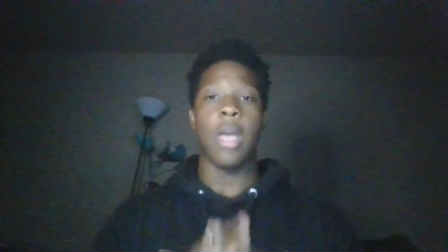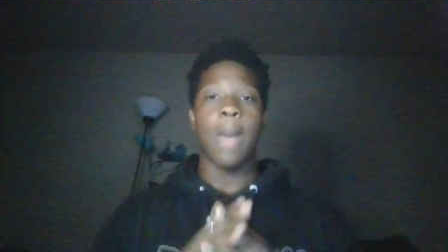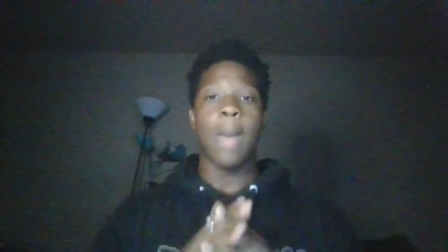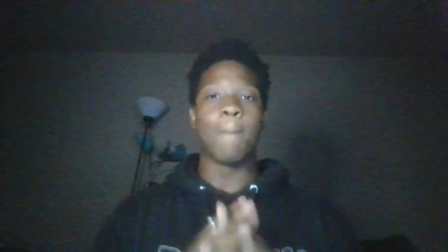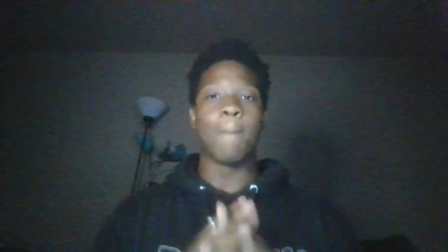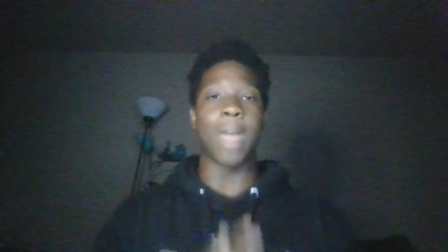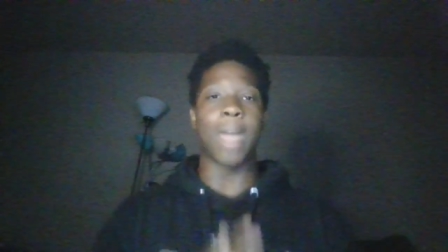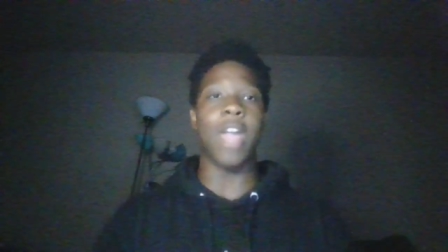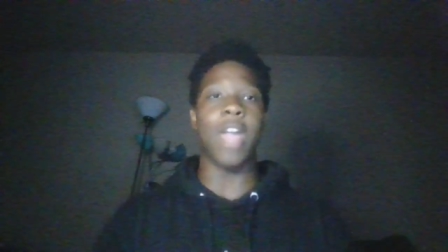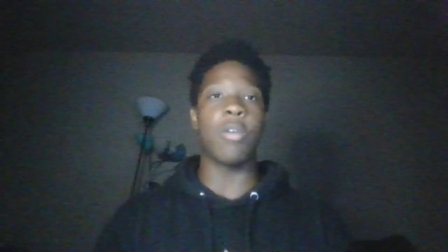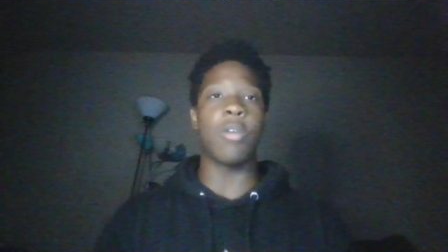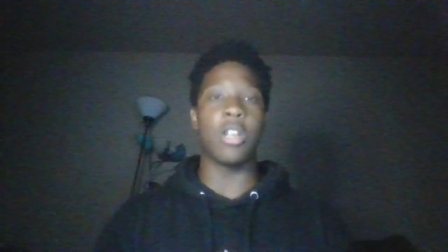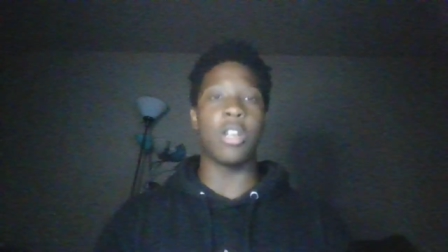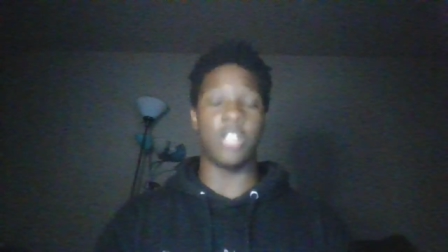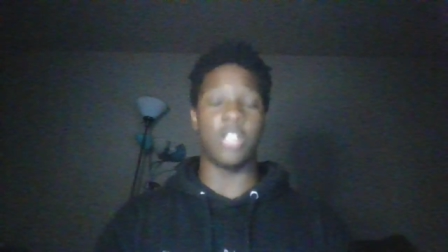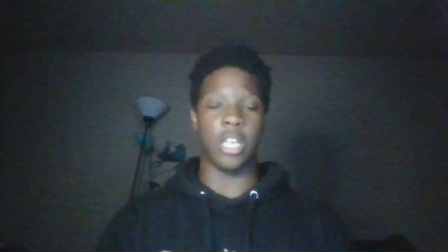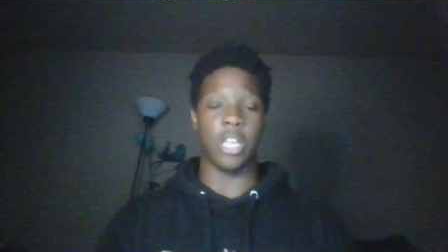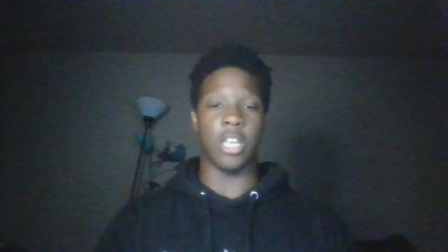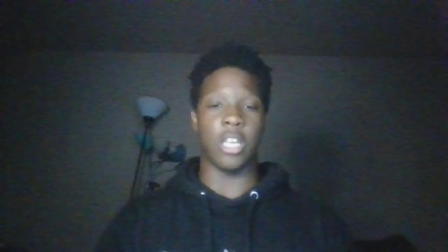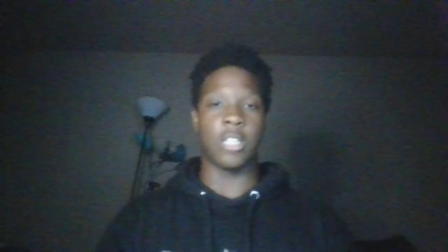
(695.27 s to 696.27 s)

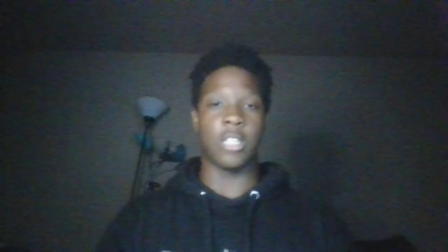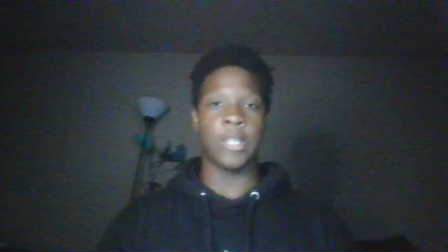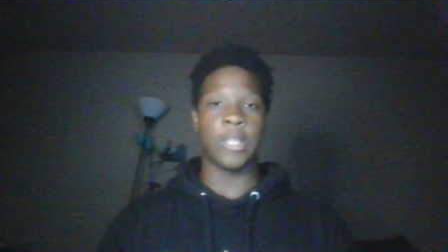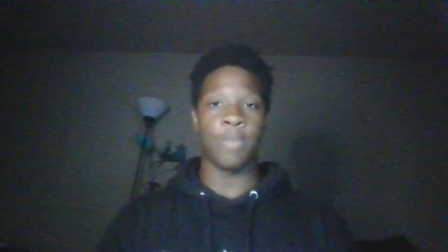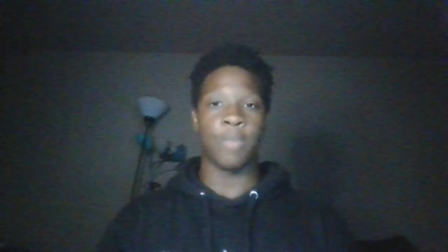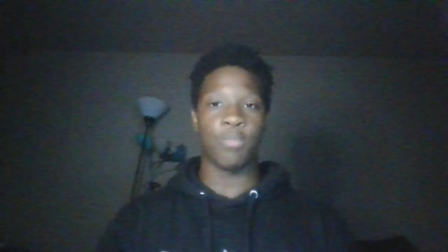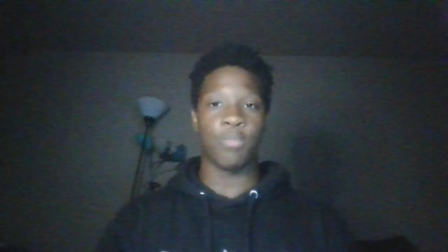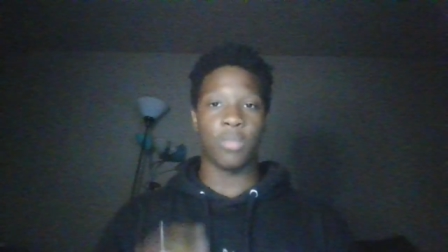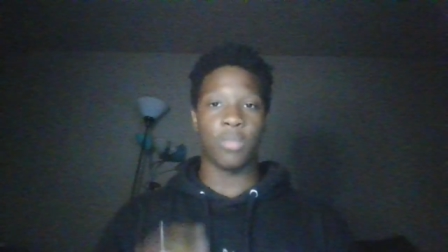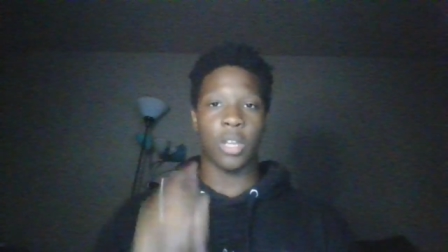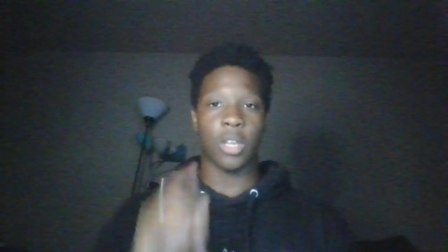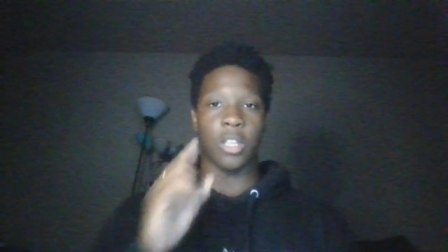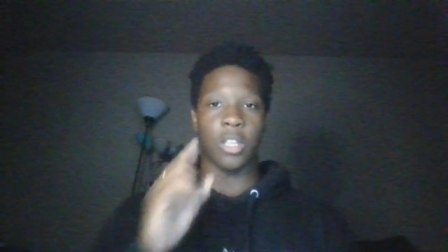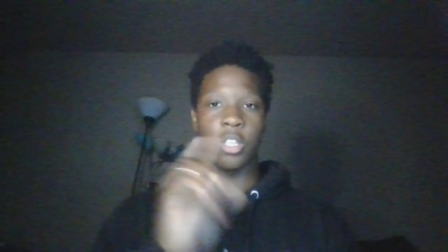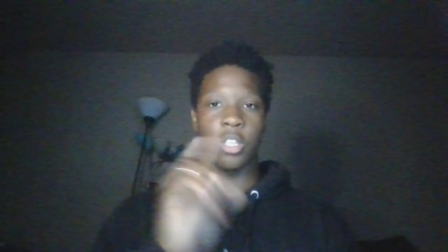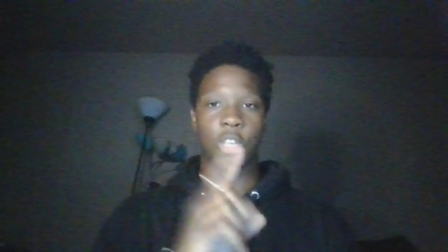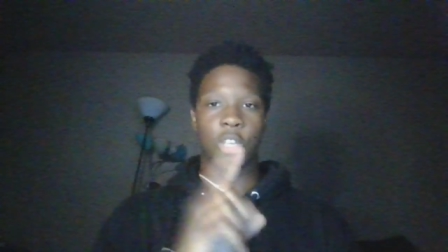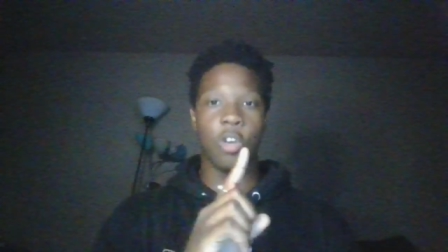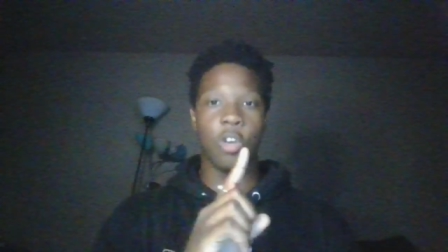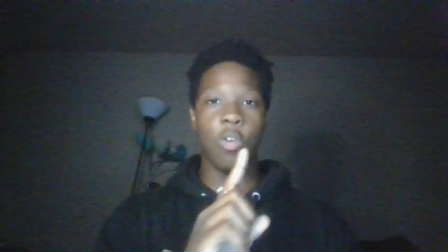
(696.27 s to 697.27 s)
Marriage is
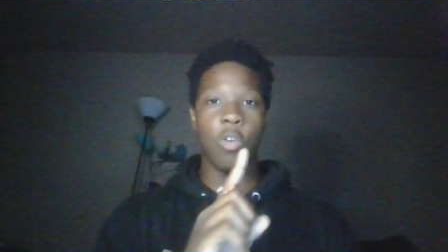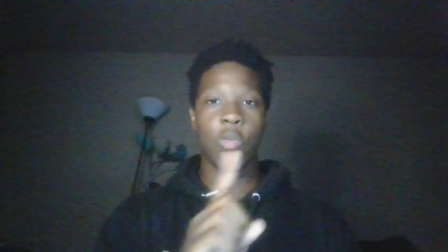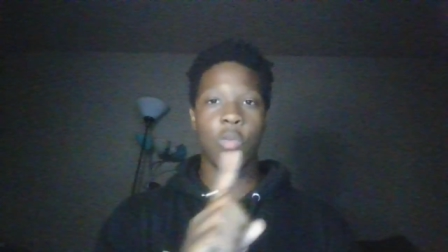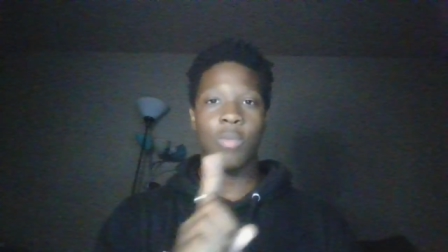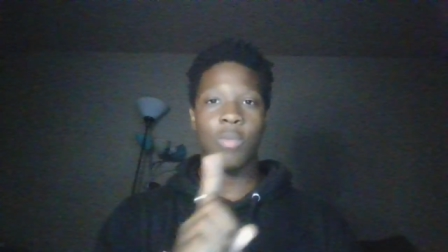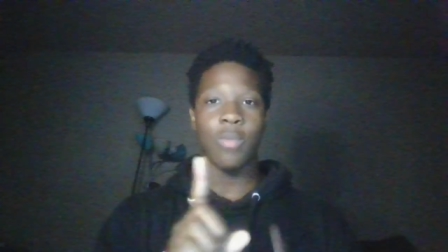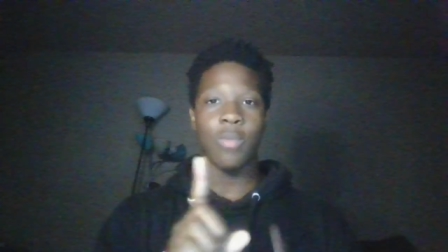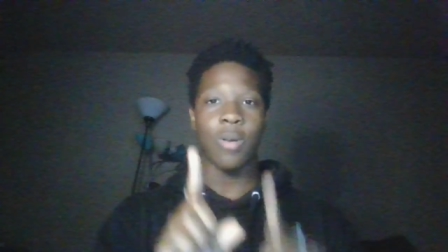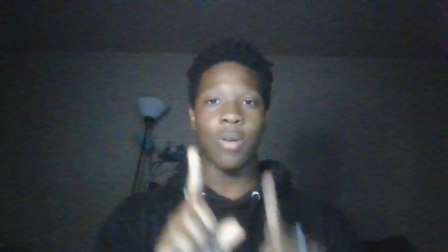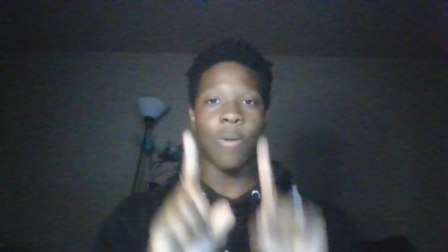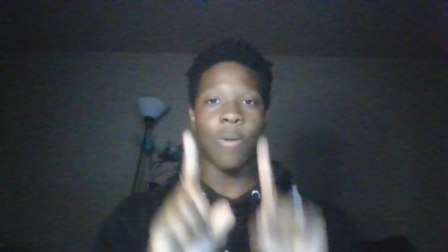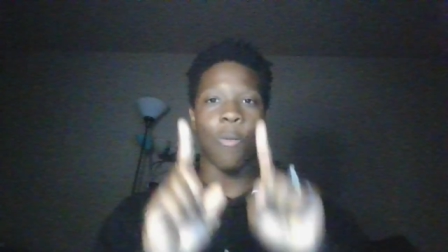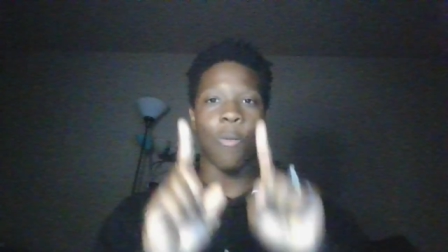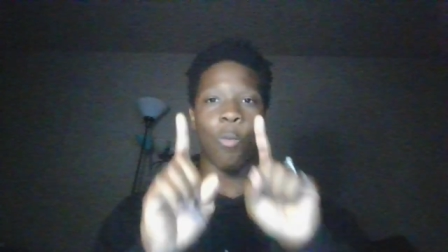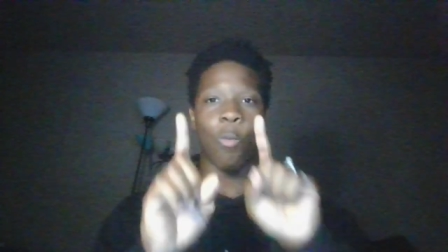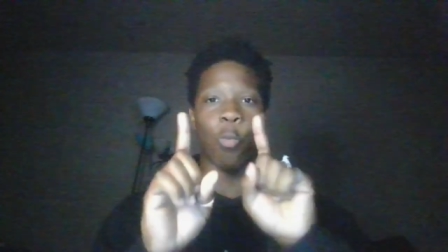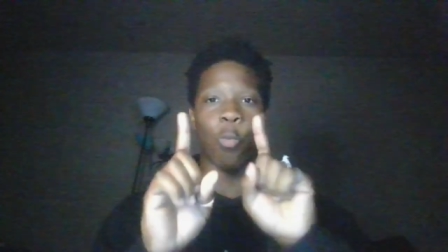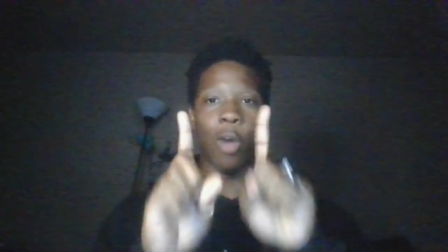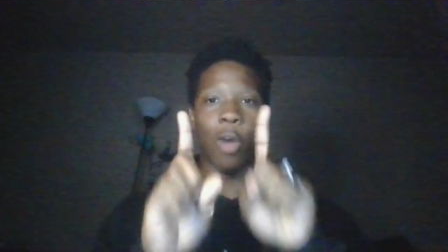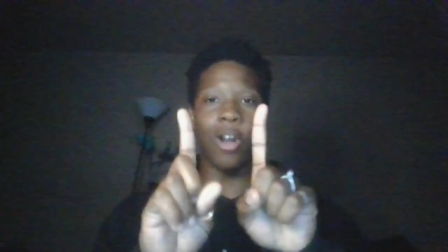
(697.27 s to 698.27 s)
you,
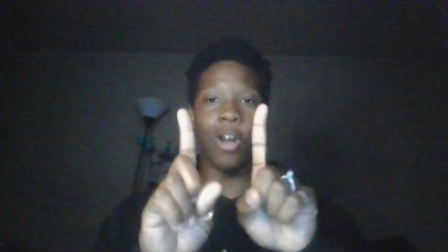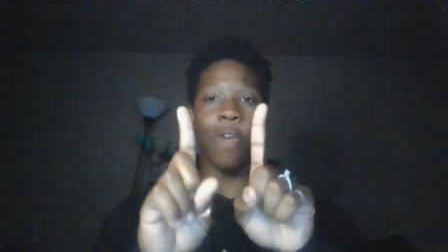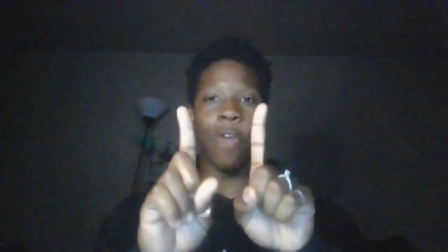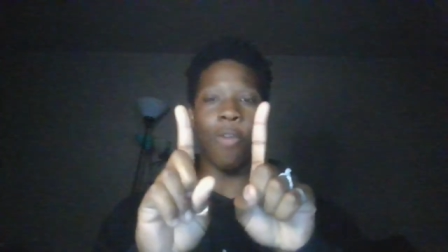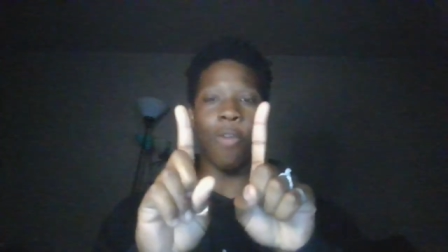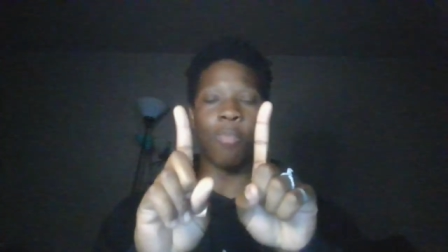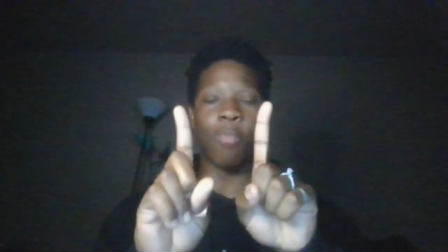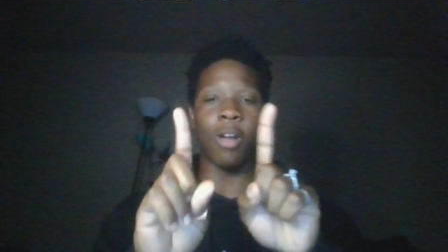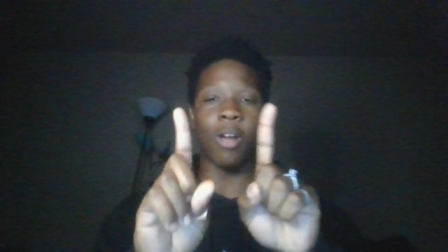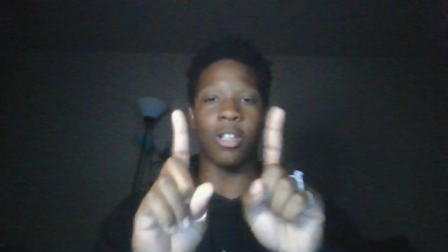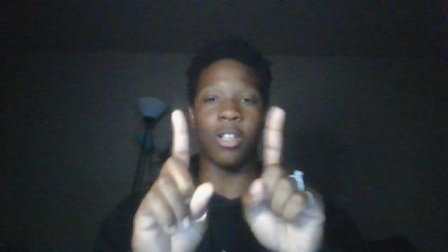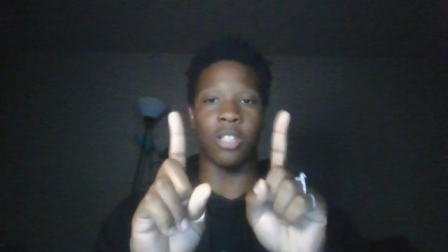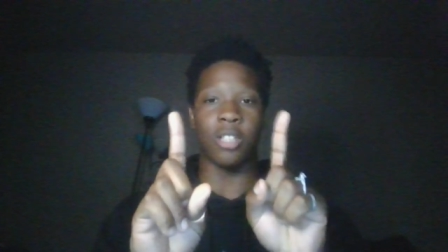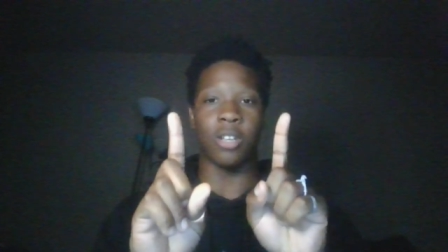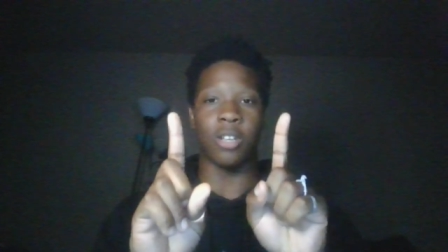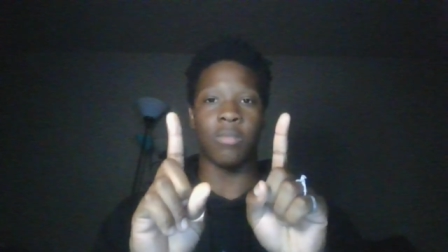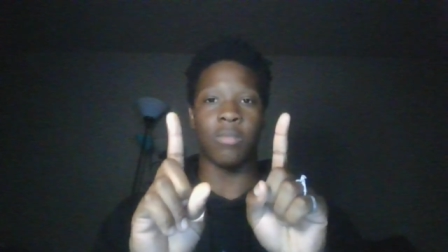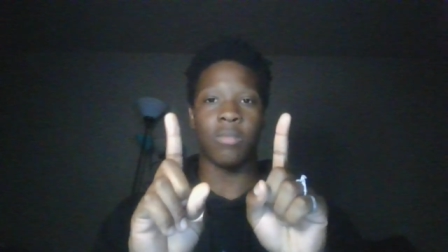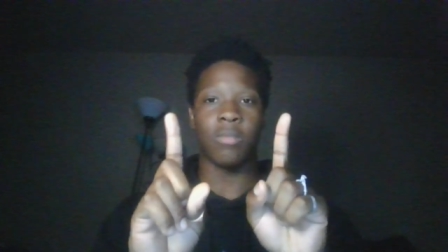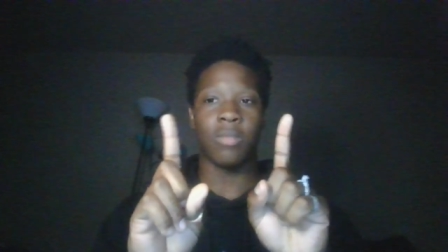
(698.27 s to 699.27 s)
one over person,